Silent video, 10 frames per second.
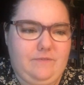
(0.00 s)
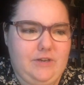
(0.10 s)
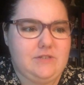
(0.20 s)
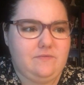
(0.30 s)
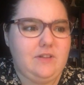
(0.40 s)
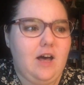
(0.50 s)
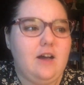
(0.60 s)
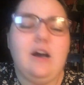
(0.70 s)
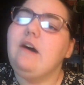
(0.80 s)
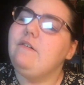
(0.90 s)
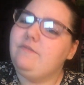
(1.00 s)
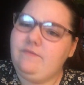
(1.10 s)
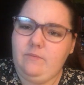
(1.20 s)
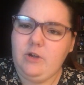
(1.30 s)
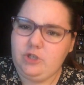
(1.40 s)
first vlog of
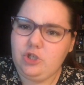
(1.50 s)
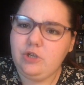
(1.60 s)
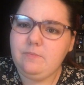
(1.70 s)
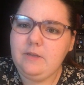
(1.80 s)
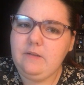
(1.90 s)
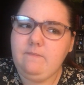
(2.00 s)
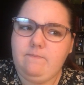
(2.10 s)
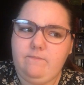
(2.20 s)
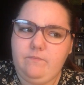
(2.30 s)
what should be